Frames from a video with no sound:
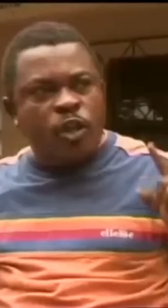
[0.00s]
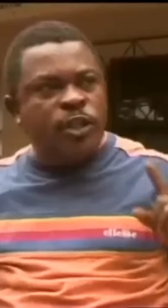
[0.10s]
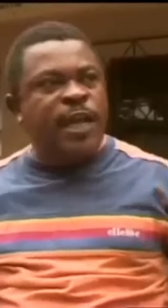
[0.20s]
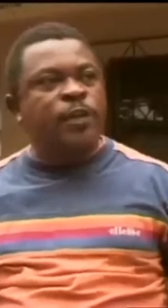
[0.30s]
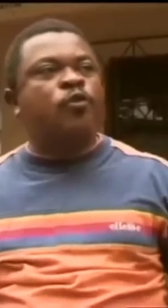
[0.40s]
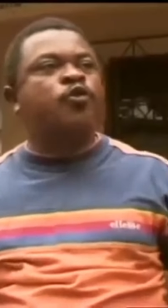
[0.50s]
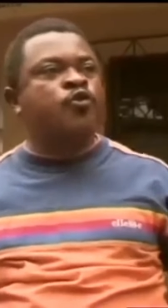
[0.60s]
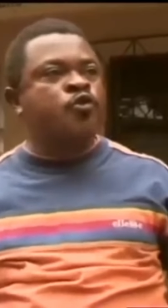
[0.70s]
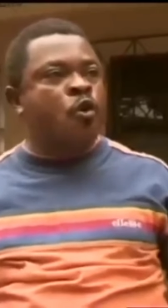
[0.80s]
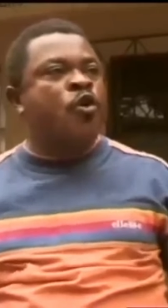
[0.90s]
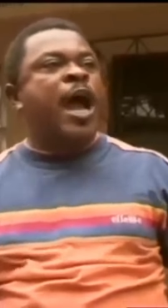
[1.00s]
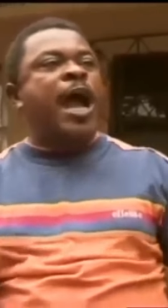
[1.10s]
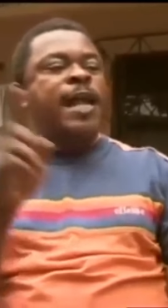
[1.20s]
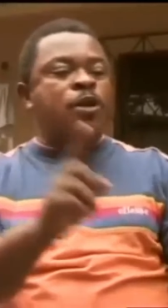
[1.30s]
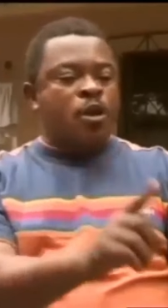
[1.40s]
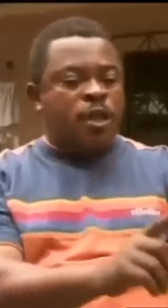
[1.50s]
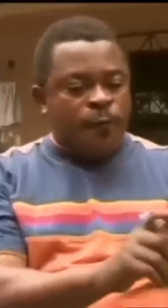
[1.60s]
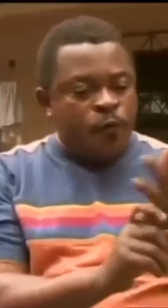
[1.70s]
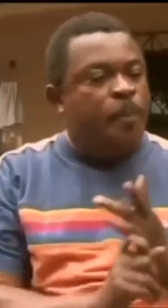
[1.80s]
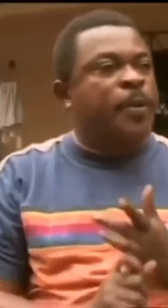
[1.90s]
doctor decide to do you, either I'm going to
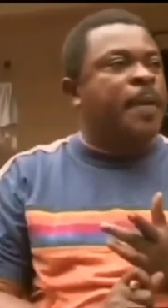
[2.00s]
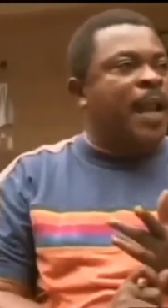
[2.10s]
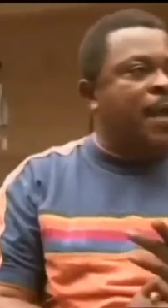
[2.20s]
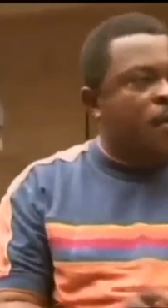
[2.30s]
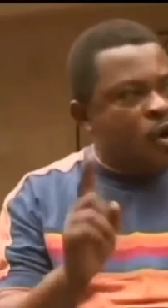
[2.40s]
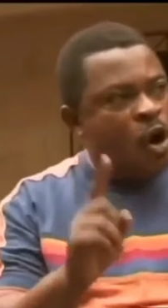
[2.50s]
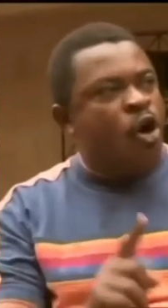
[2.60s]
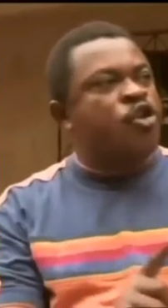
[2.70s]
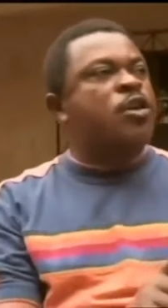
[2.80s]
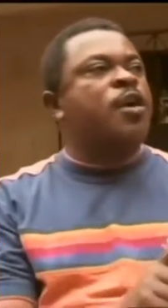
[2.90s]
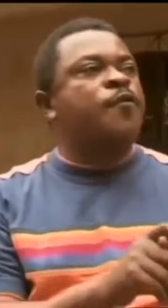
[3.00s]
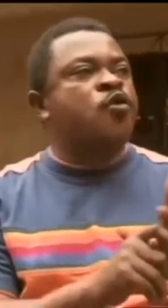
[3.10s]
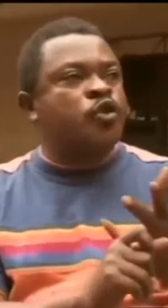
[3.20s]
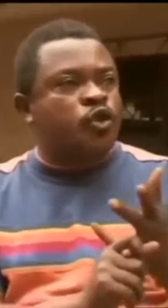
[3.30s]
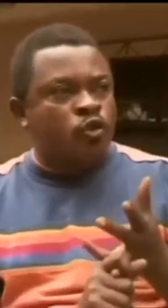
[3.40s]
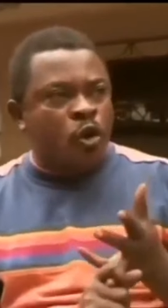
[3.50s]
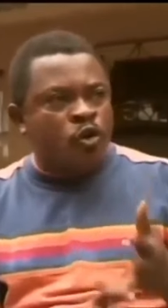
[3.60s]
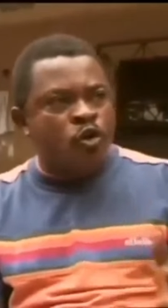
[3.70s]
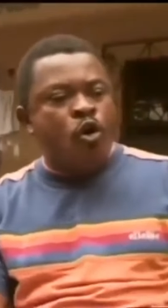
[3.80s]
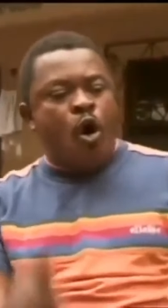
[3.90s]
give you big belly, or I'm going to give you stroke,
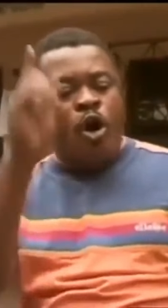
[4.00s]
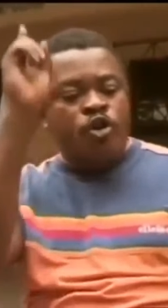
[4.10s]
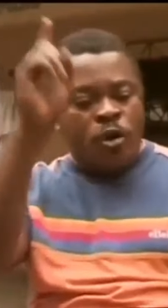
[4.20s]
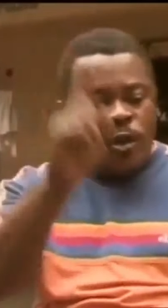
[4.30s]
or I'm